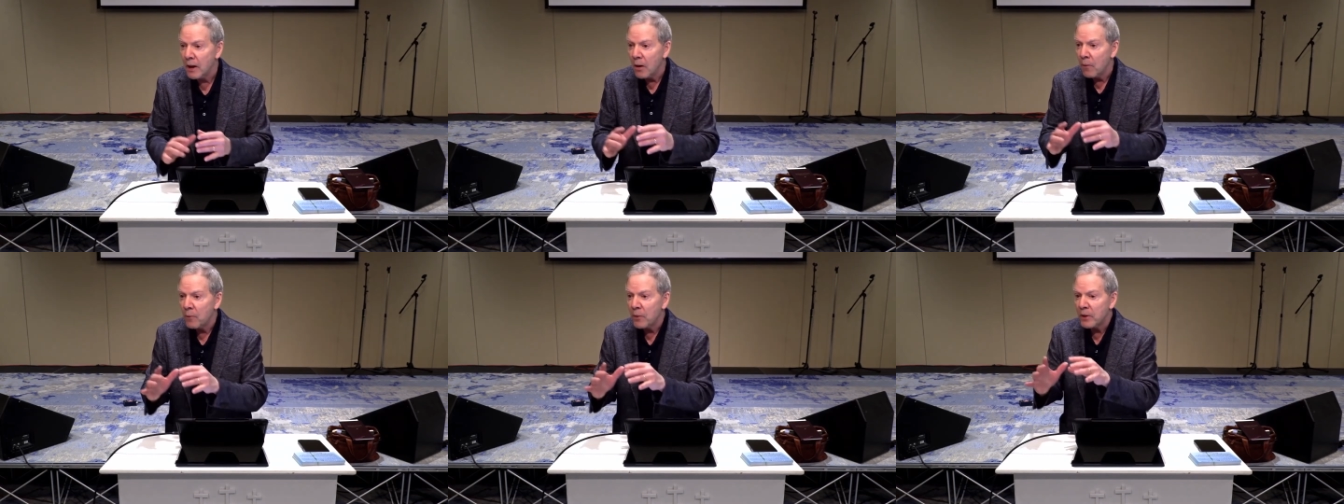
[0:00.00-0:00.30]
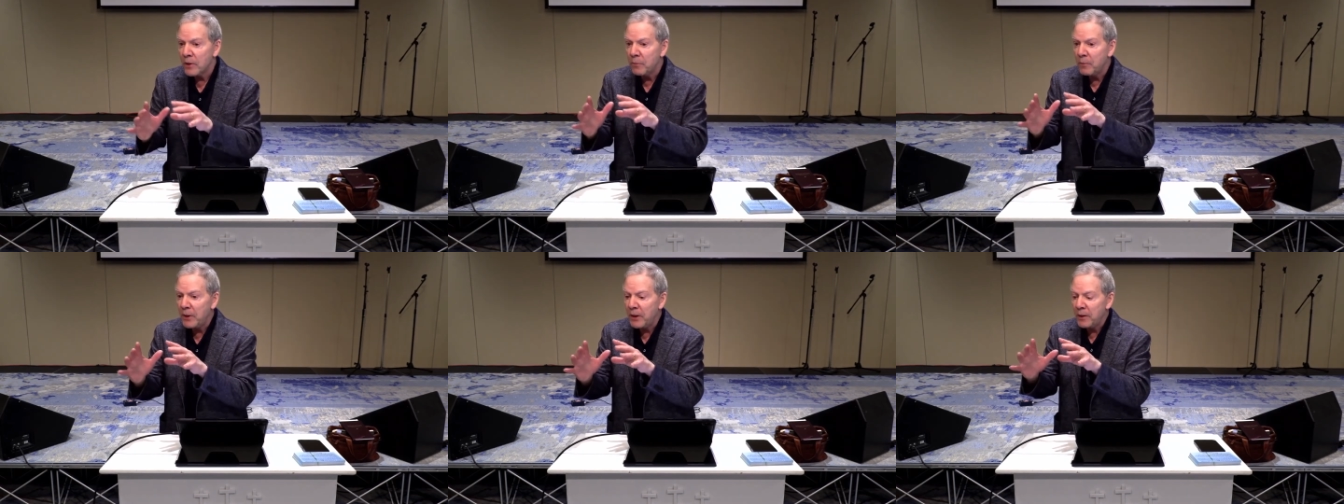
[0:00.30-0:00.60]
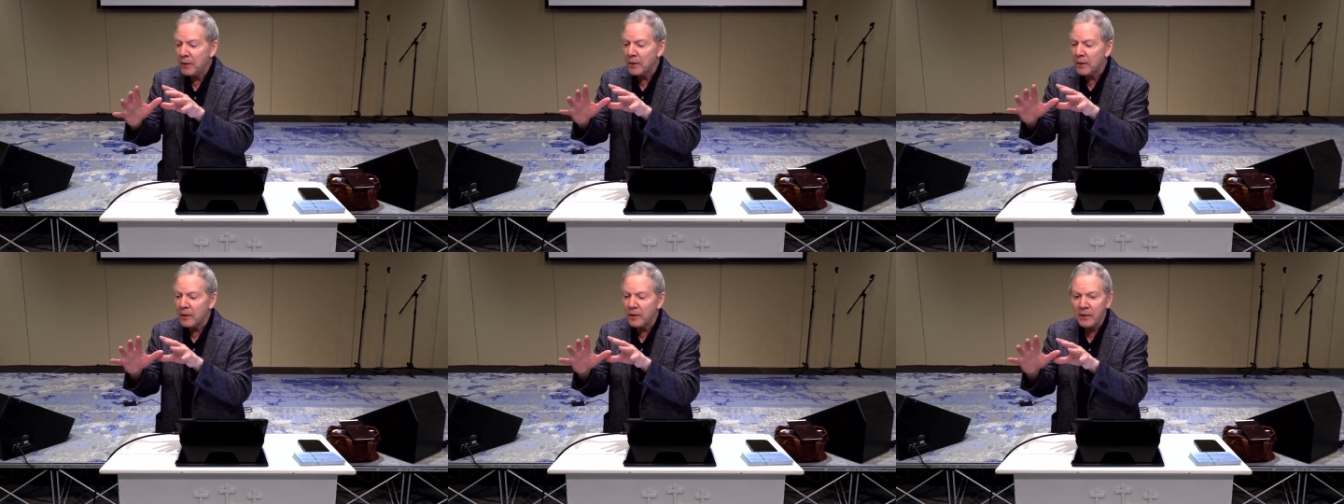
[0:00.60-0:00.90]
which
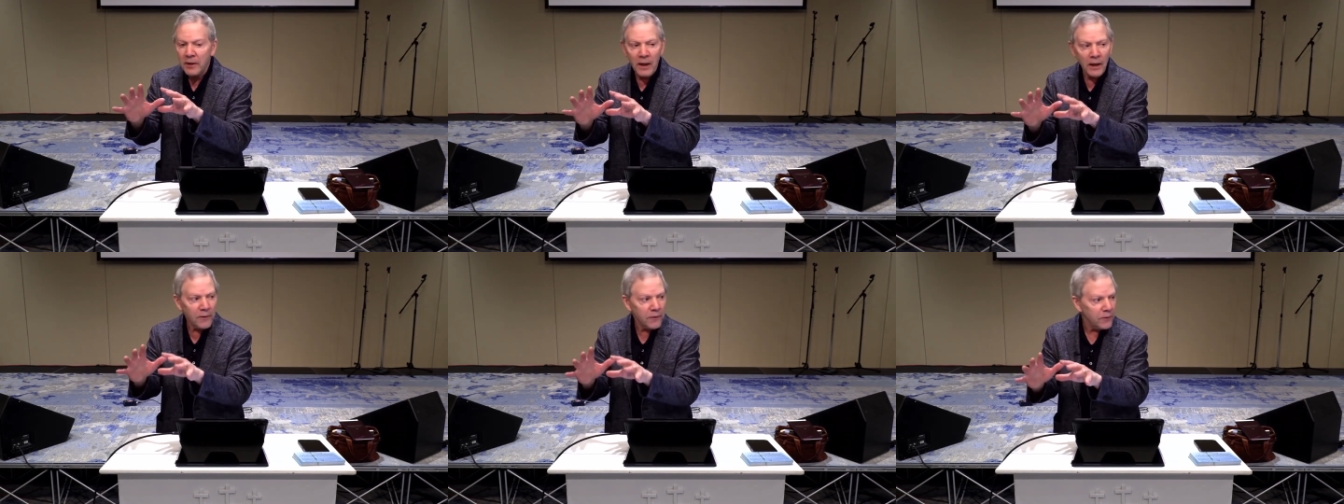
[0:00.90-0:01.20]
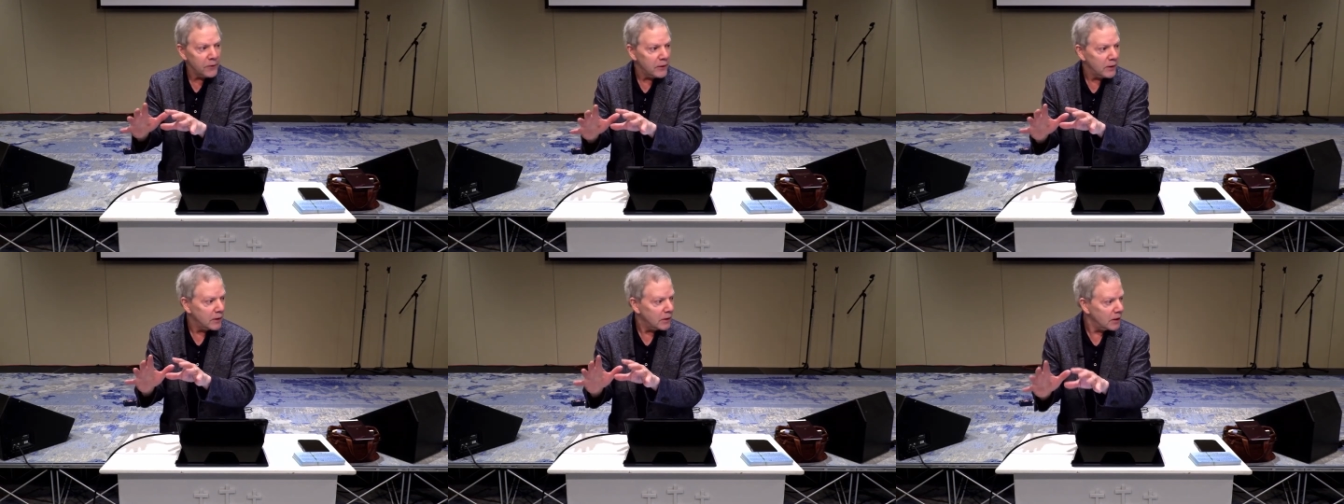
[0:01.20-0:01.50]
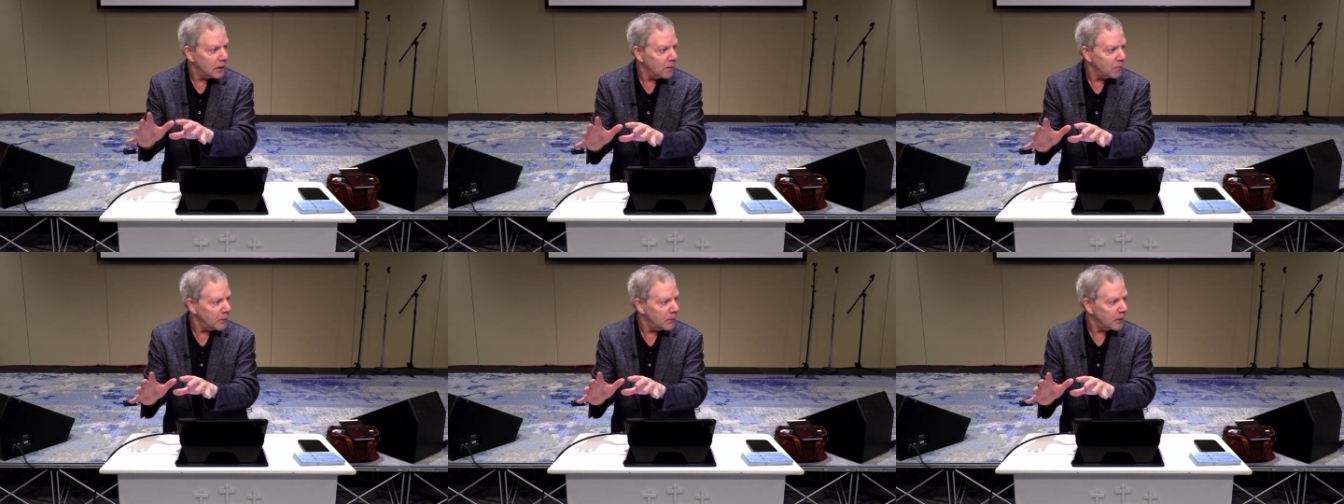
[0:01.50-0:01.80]
means a death to
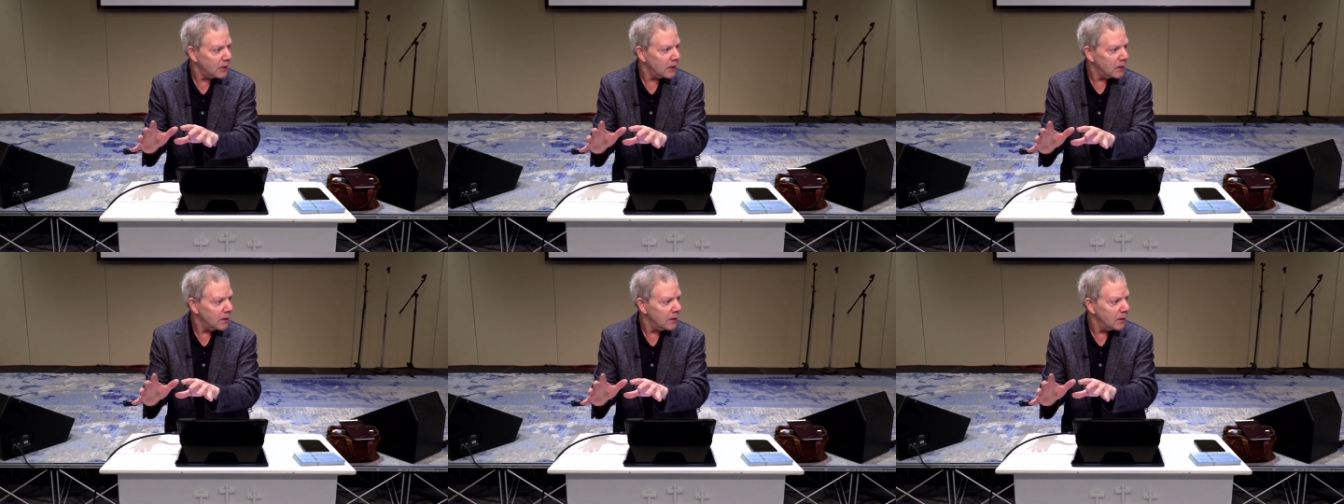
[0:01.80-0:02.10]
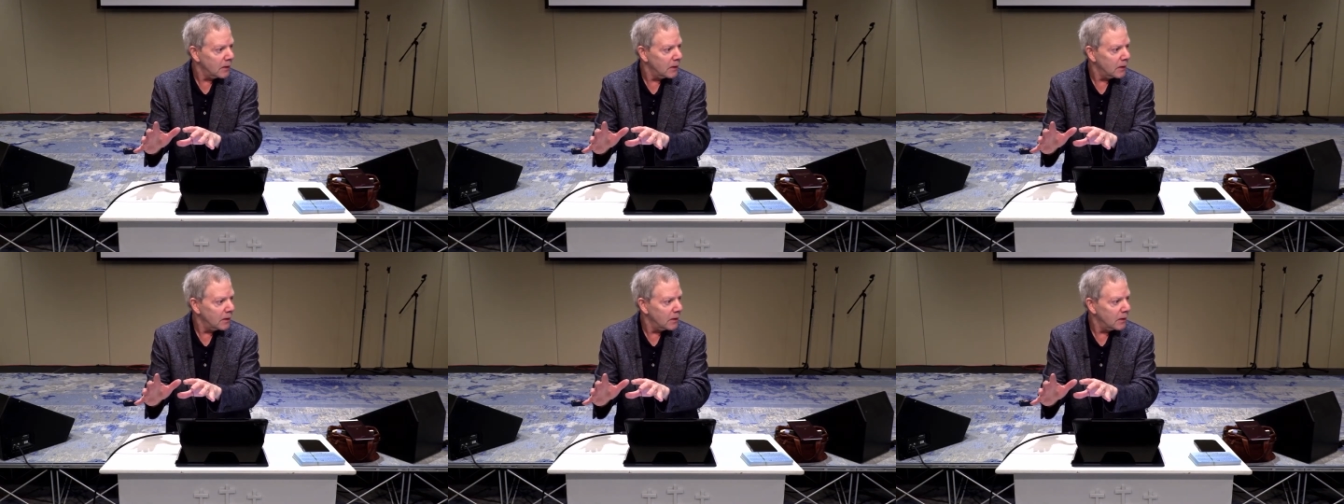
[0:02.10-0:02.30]
something